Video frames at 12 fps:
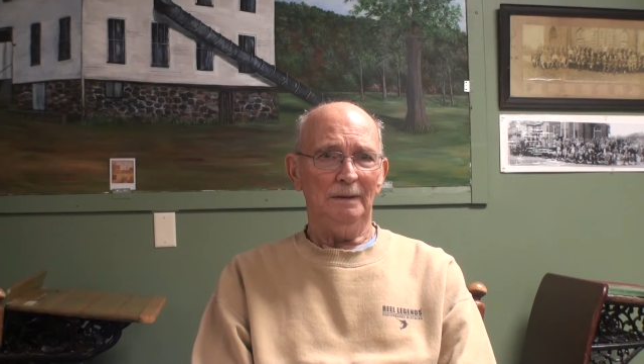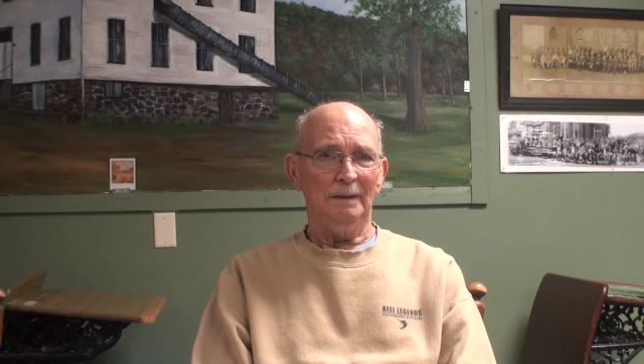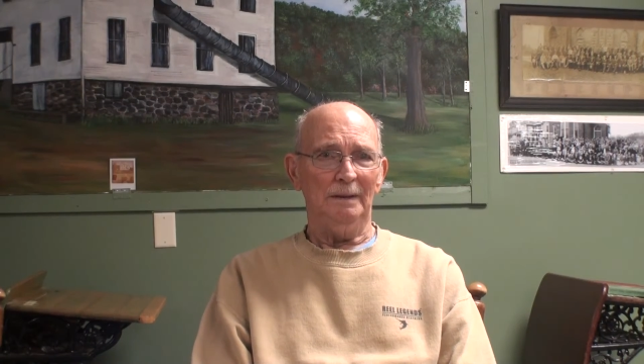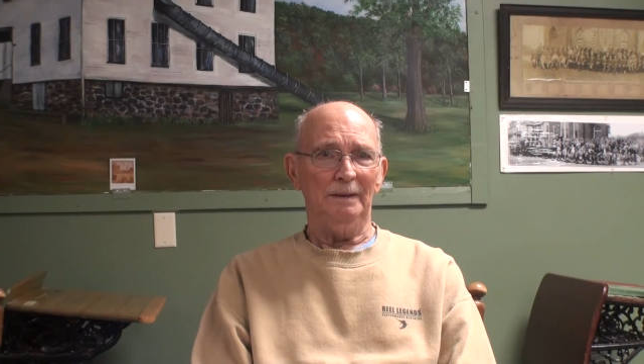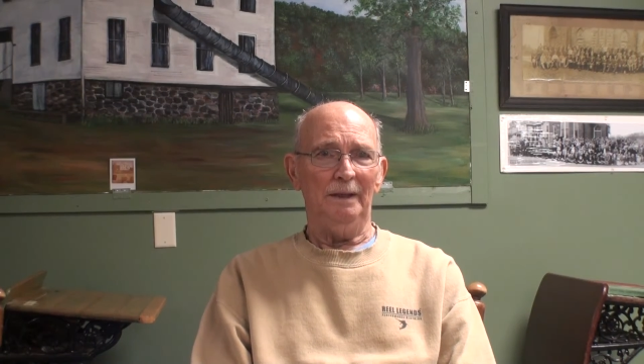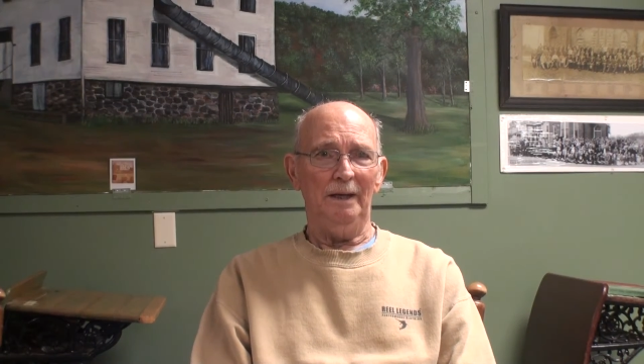
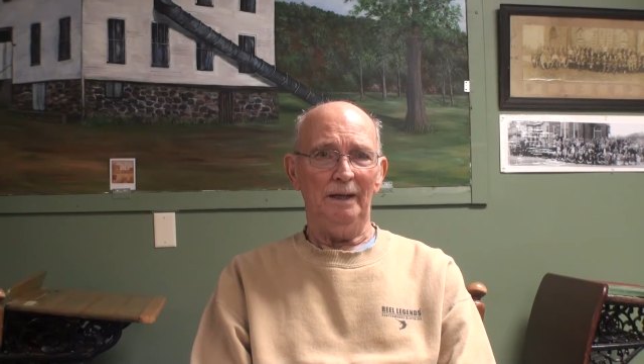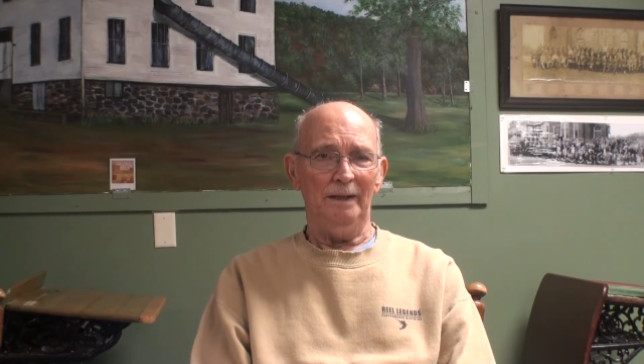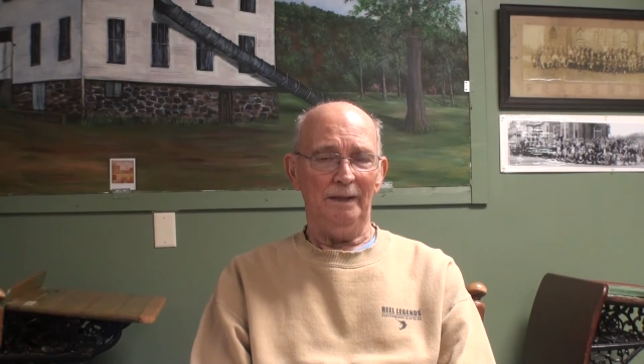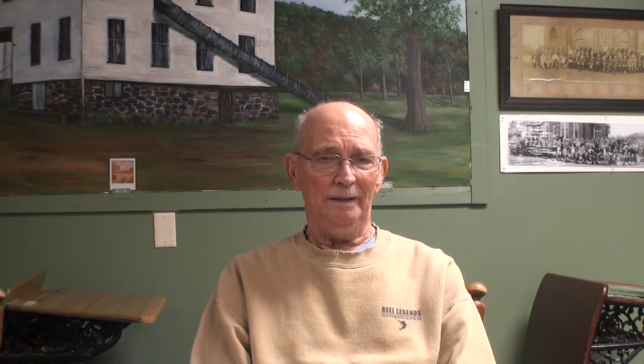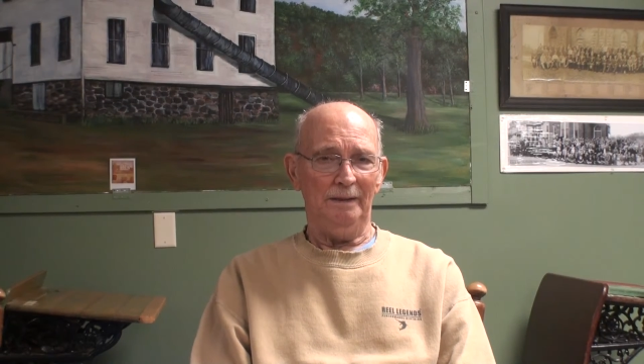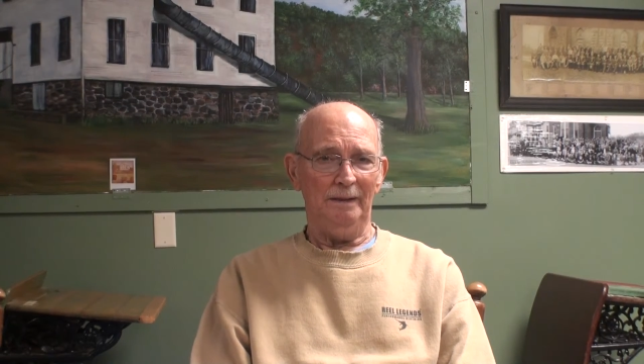
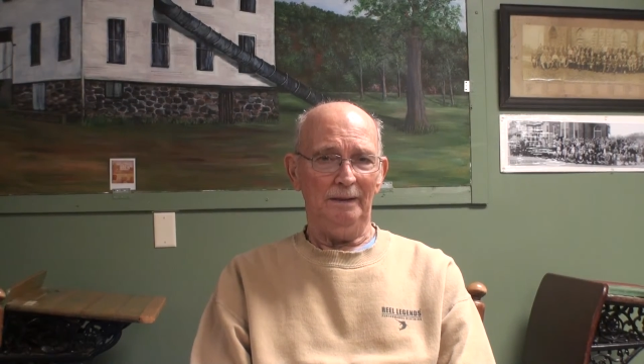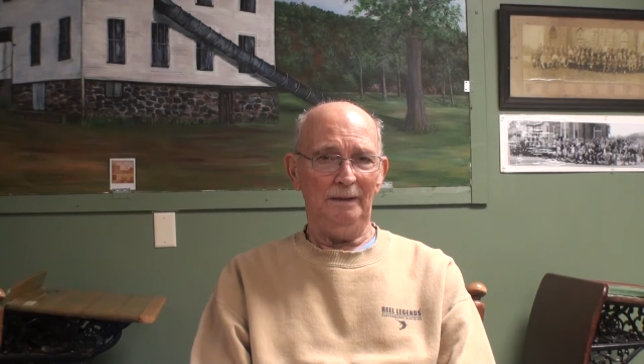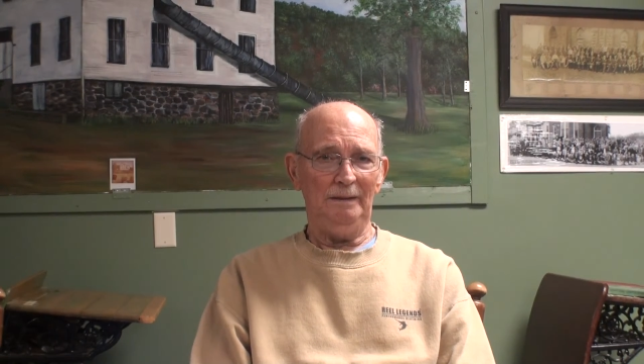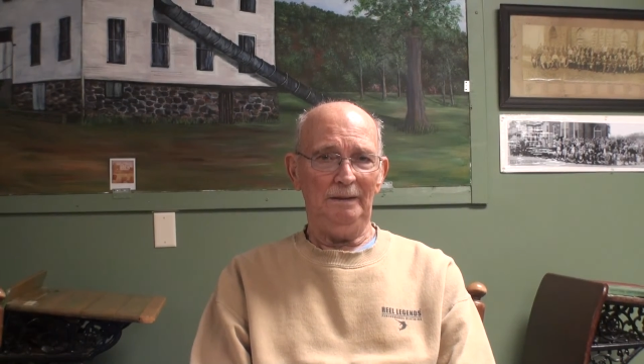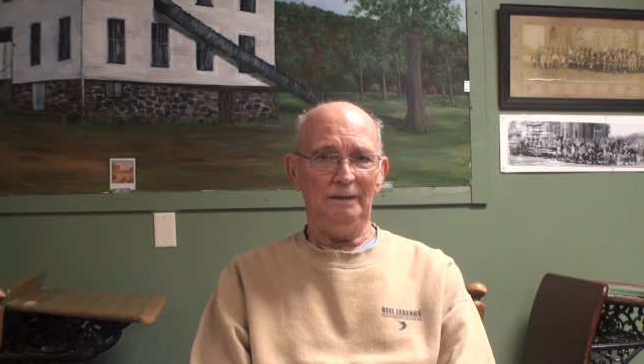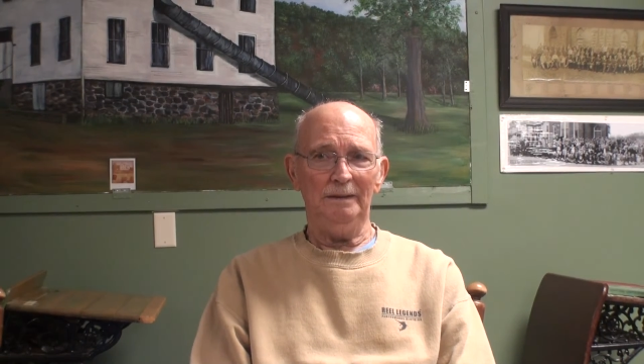
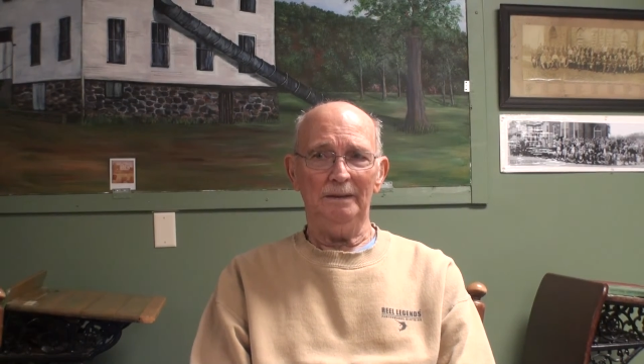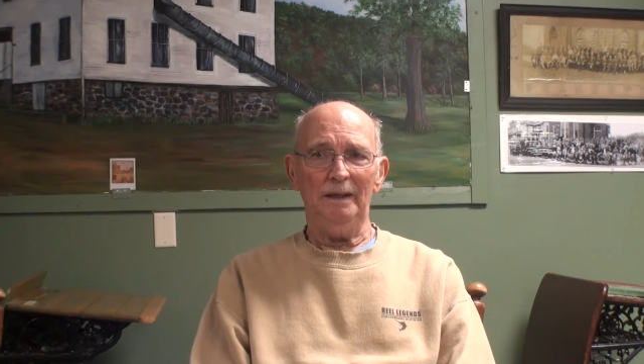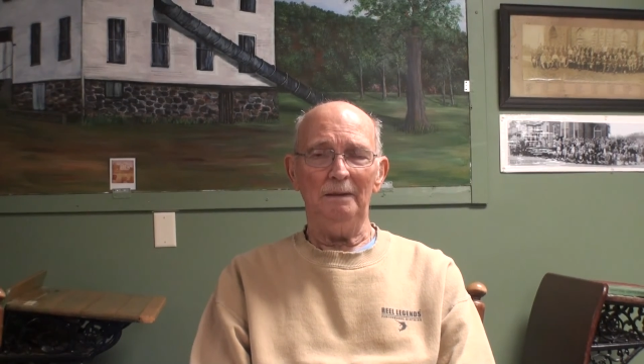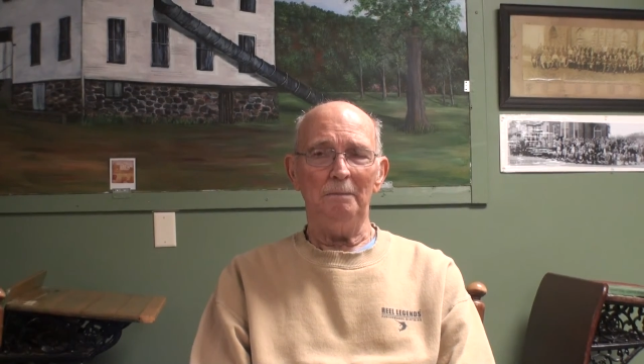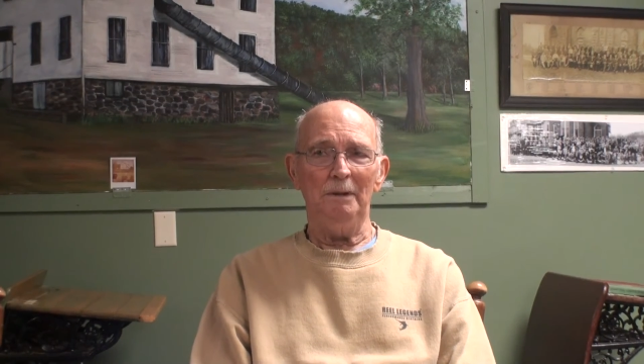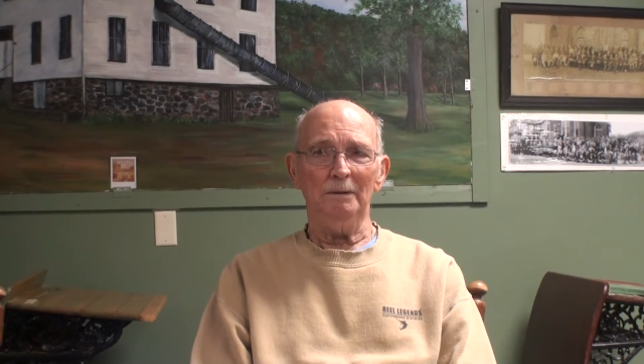and
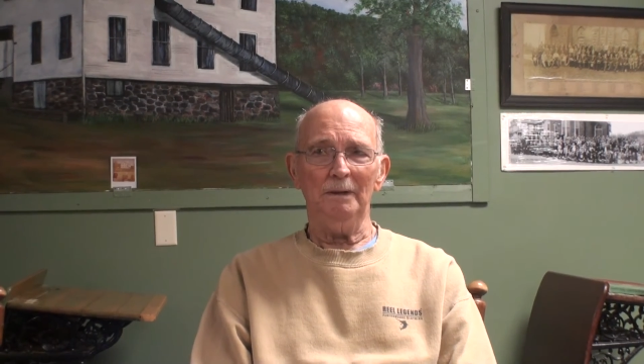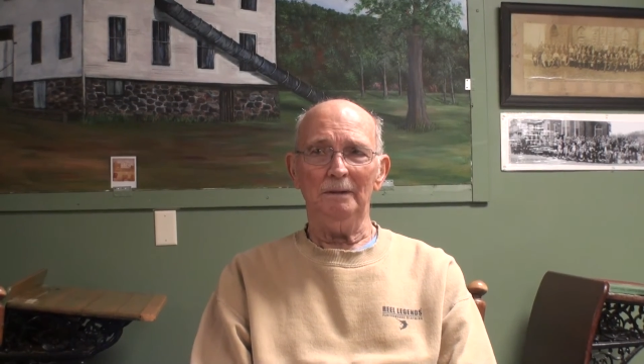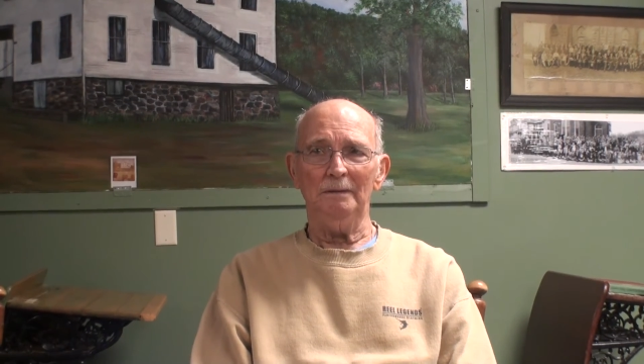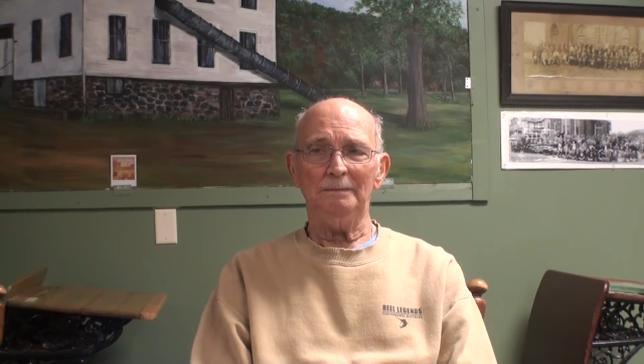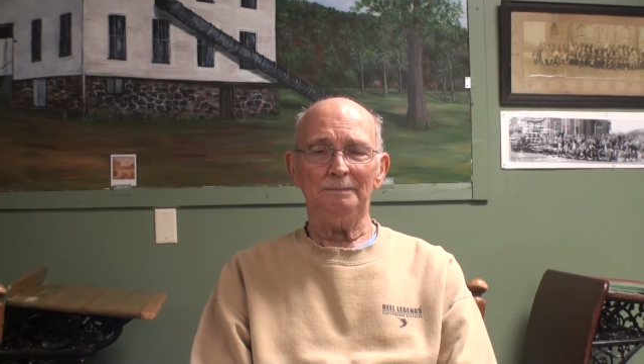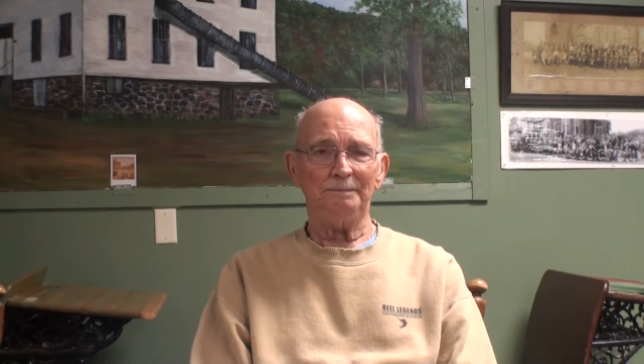they built it.